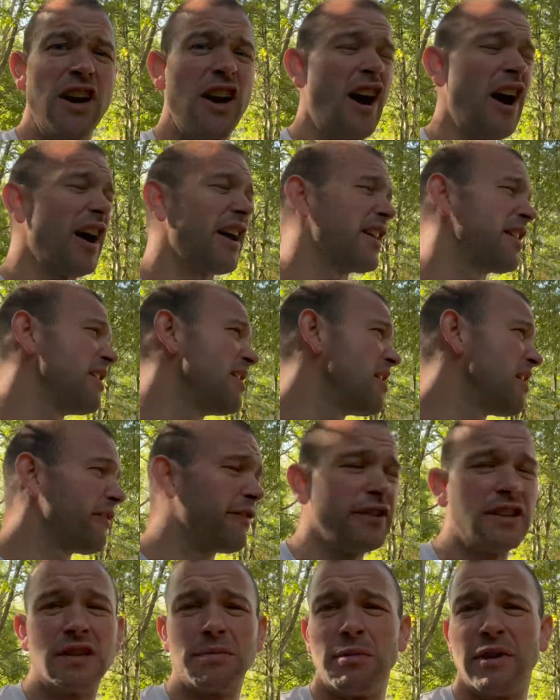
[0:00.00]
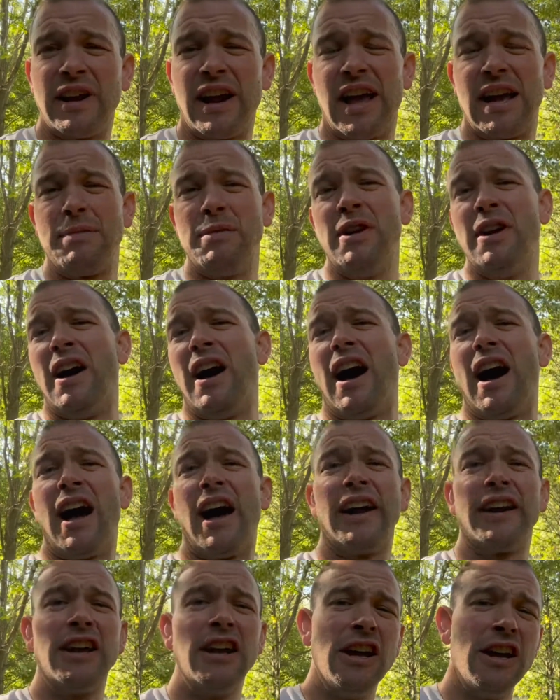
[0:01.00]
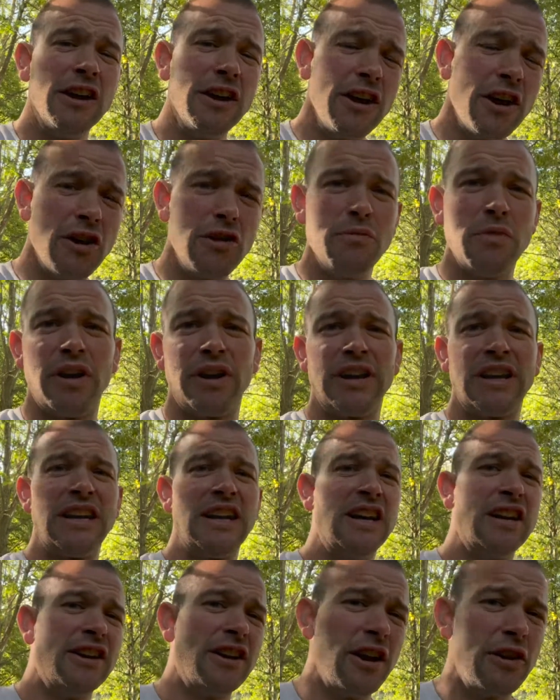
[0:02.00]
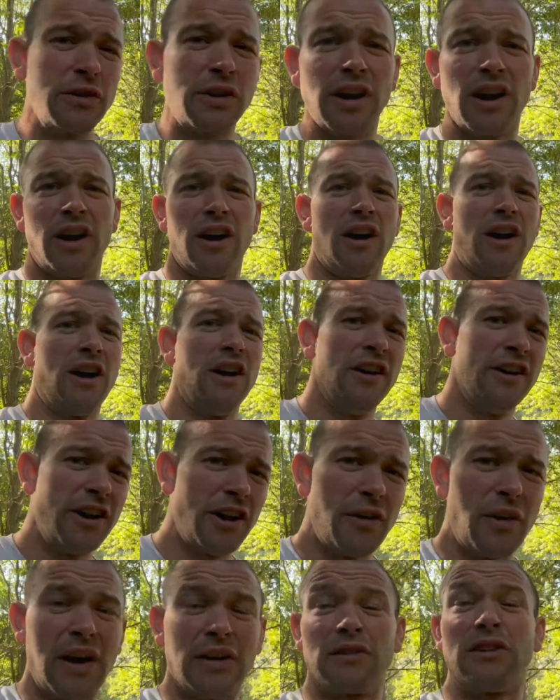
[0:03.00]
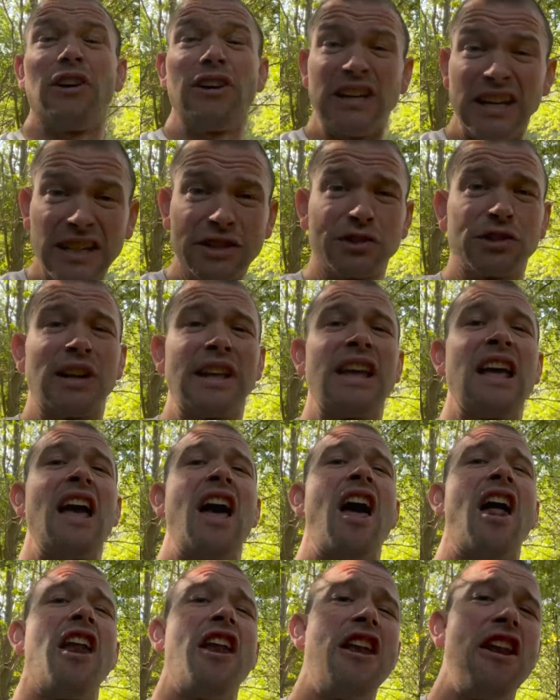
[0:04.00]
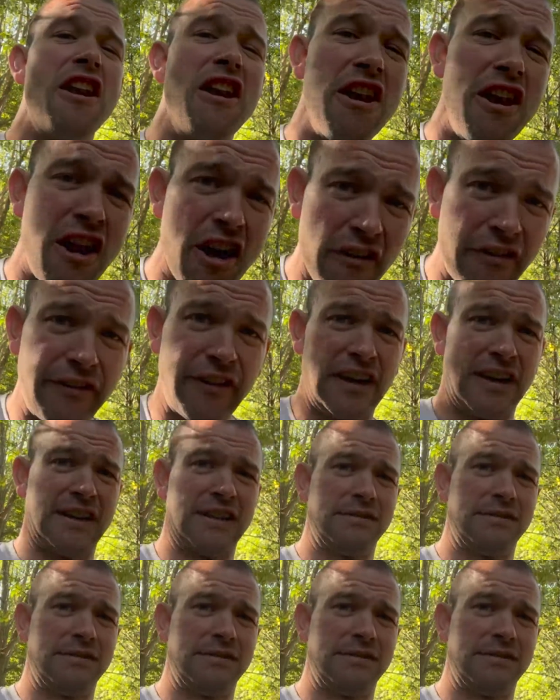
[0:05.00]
I had nothing to my name. I had no money, no car, no house, like literally nothing.